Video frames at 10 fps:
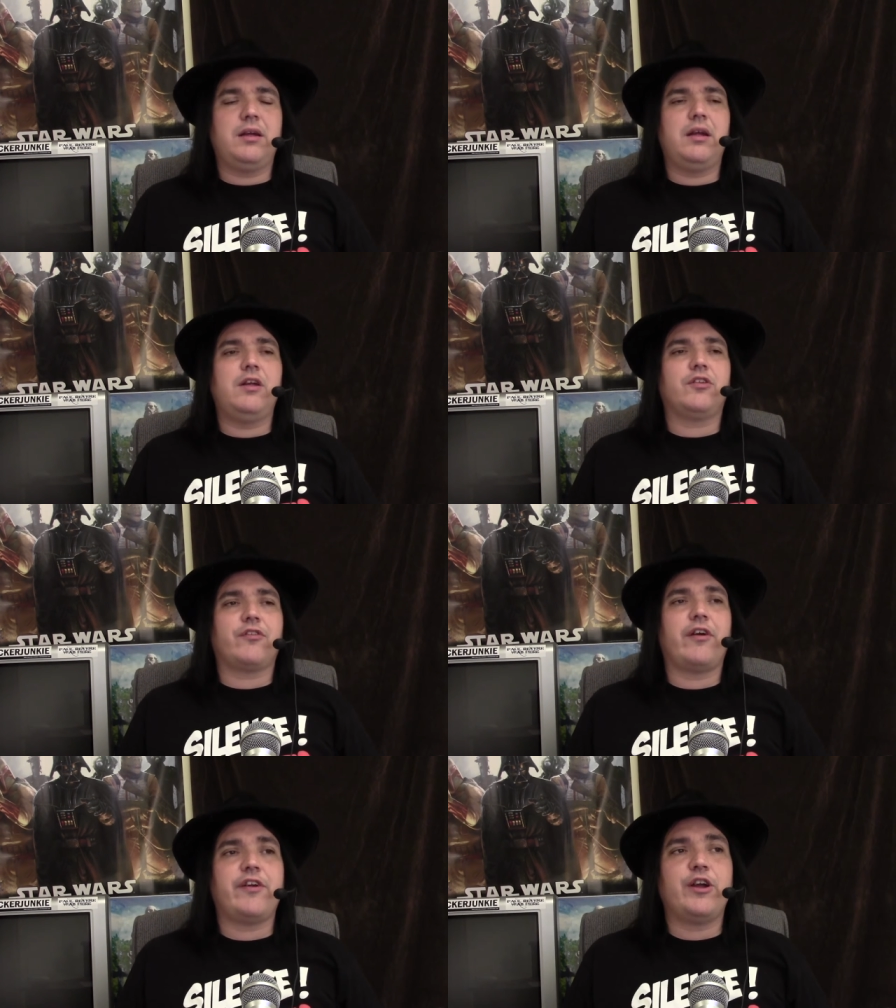He's a
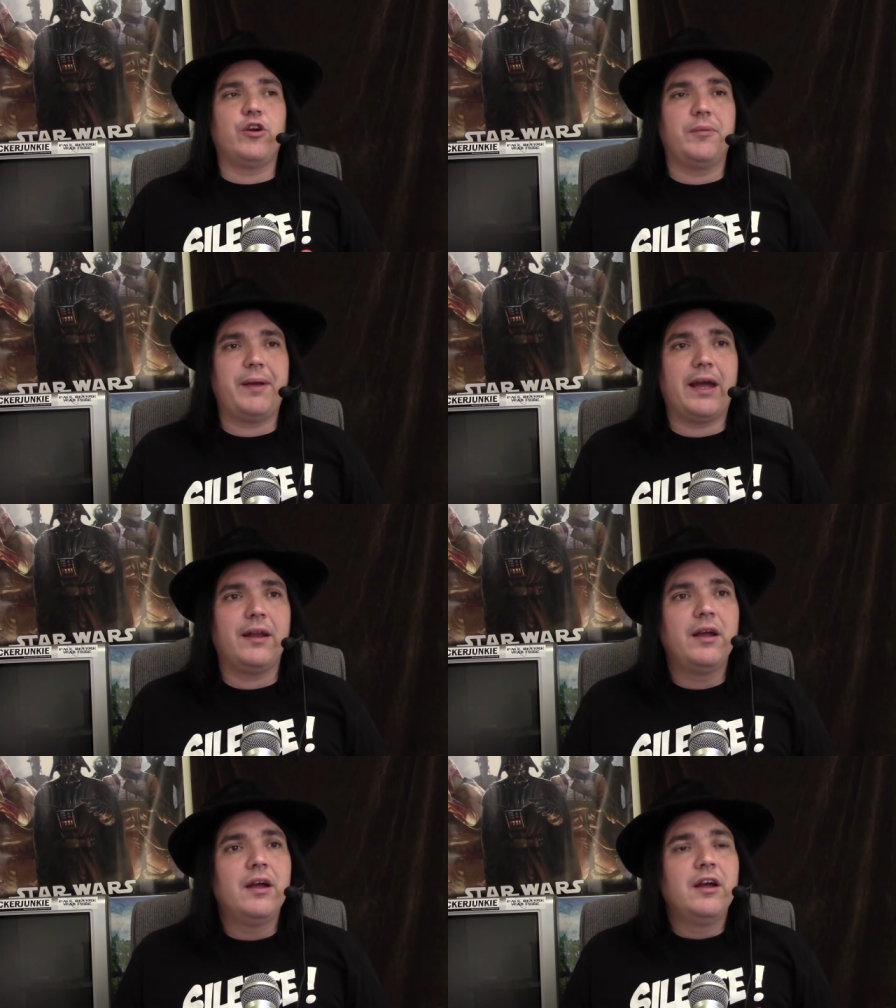very, very good man.
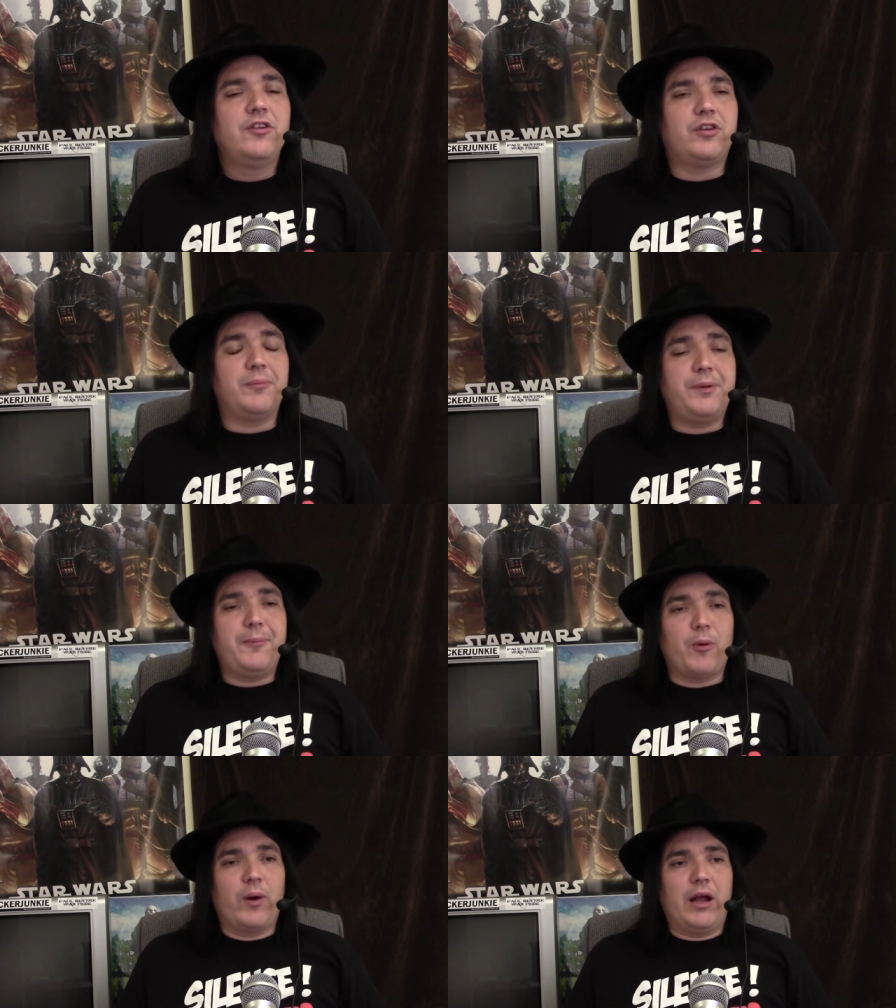Some
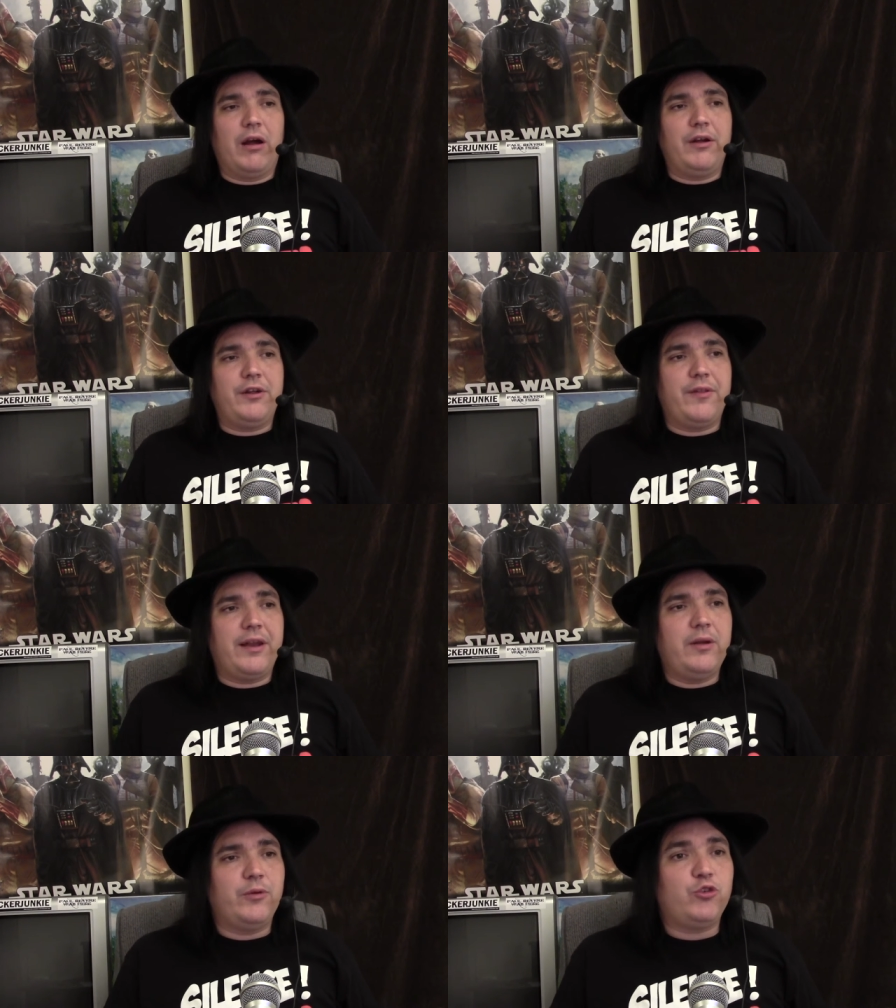people will argue that
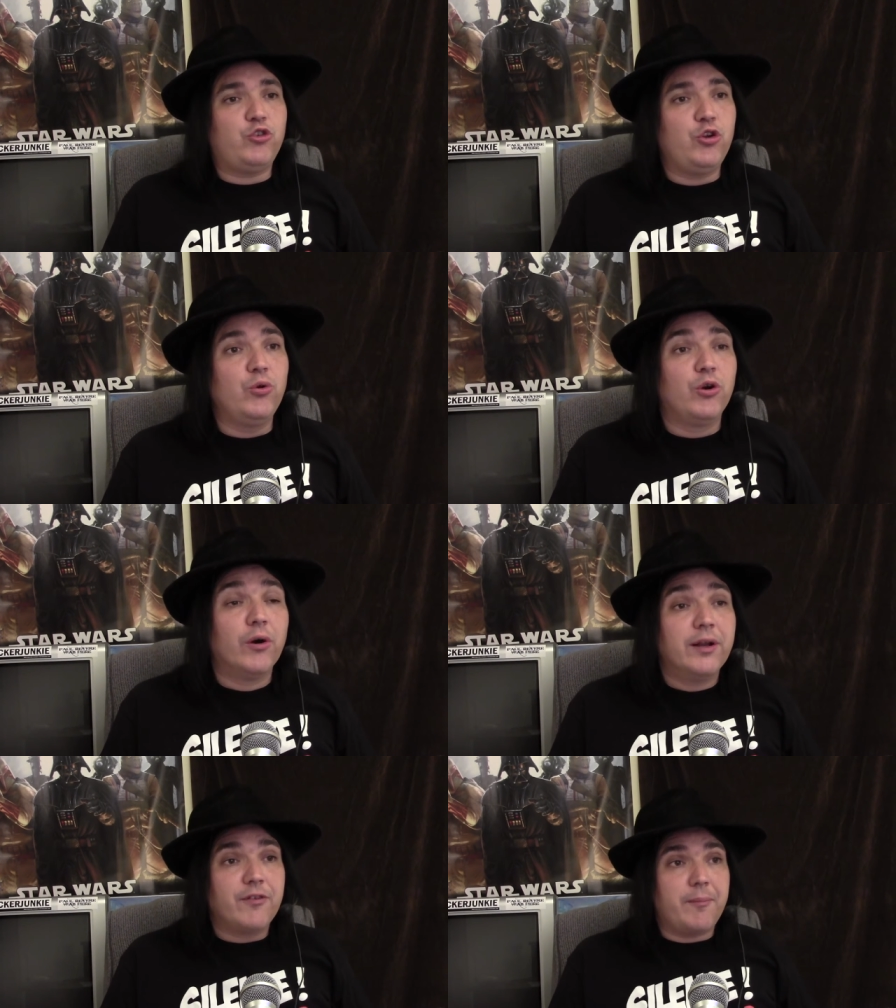he was too
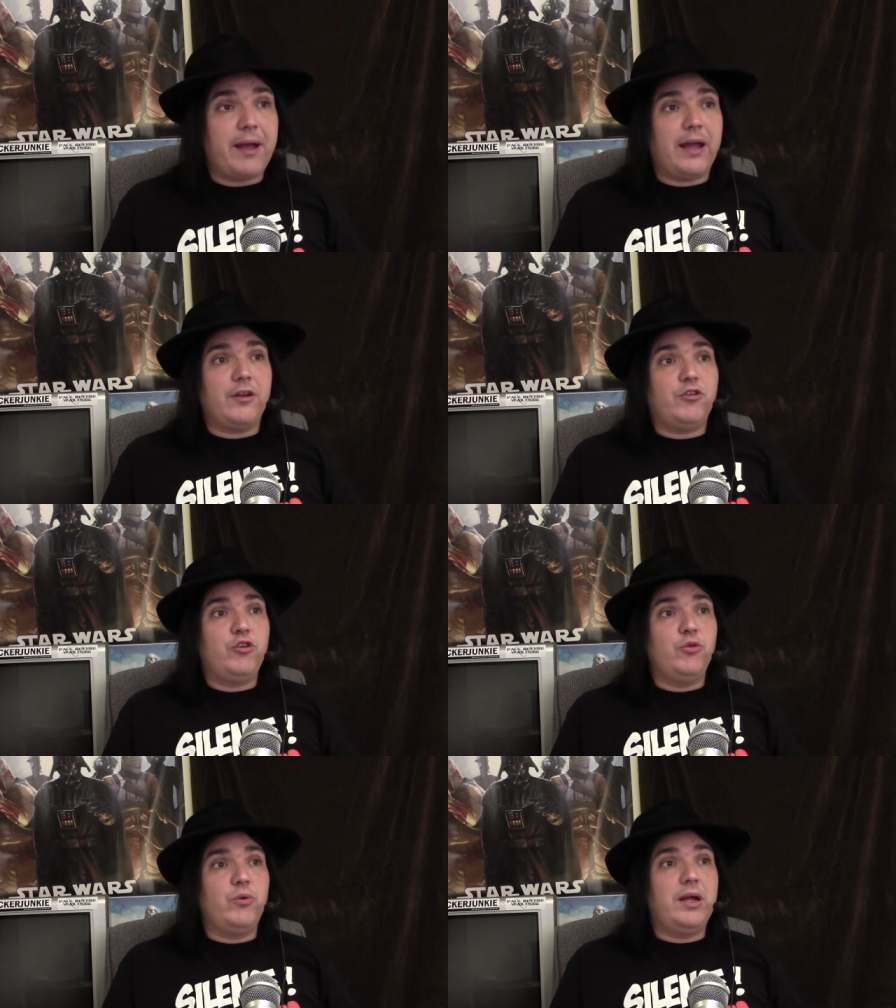good of a man
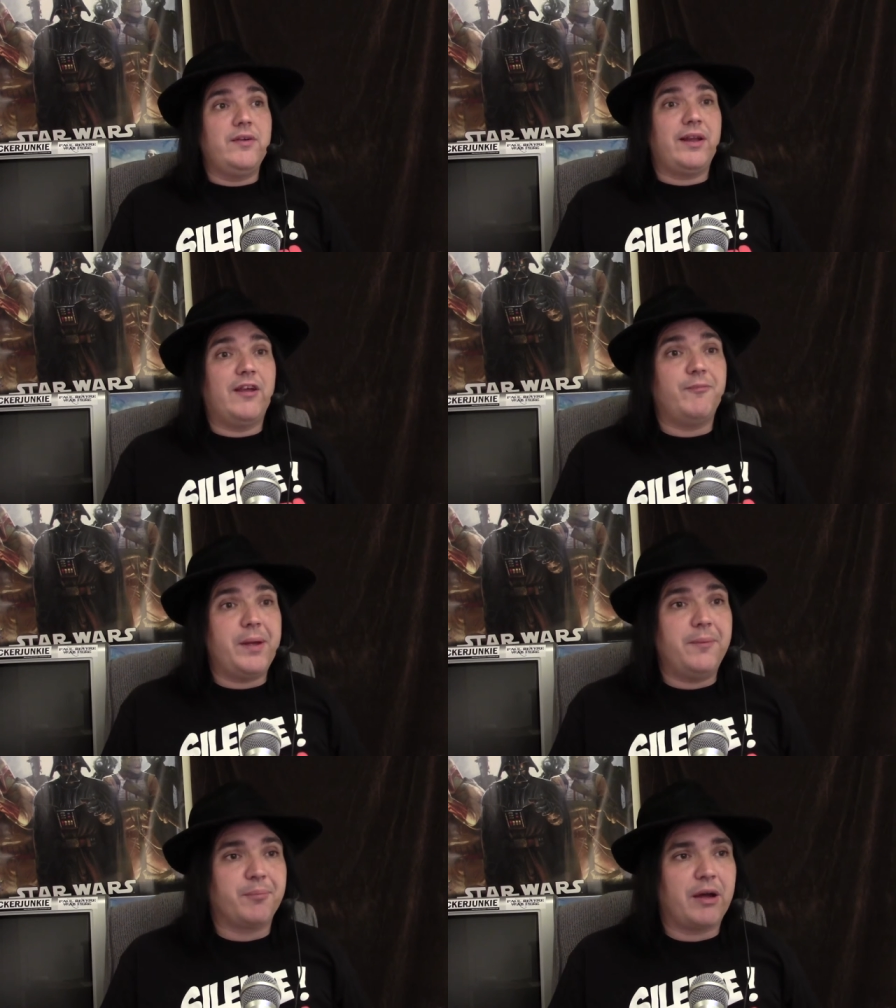to even have
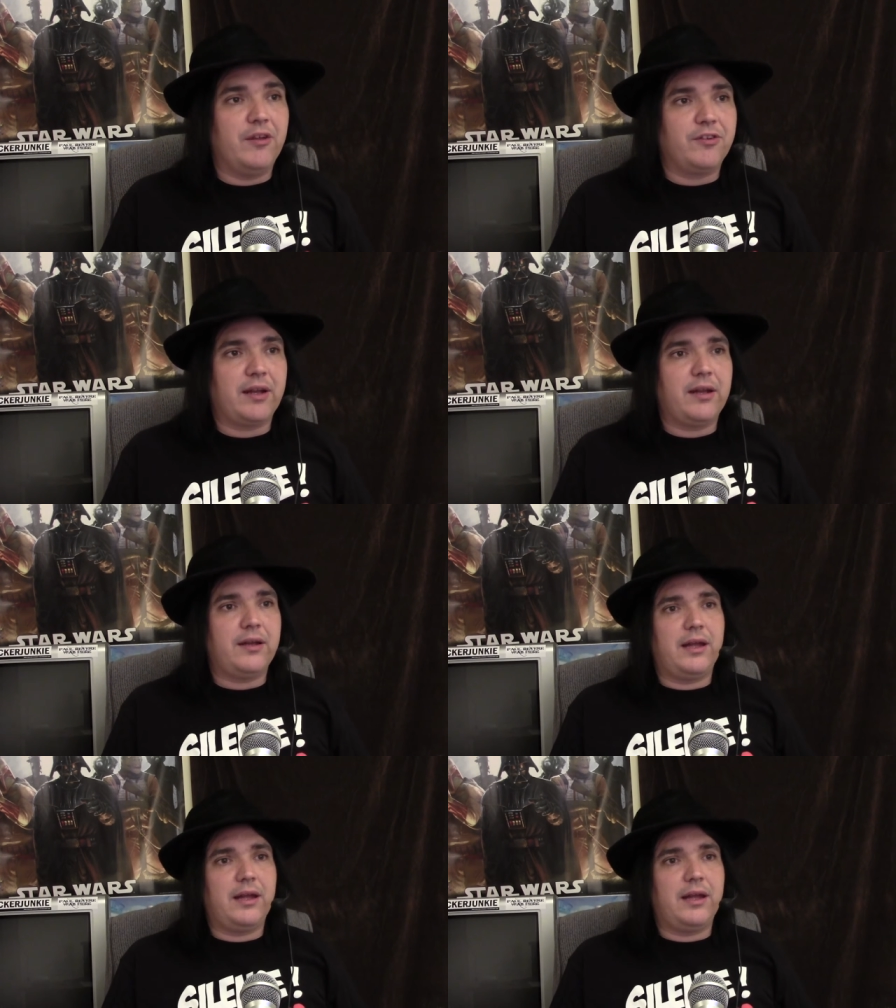been president.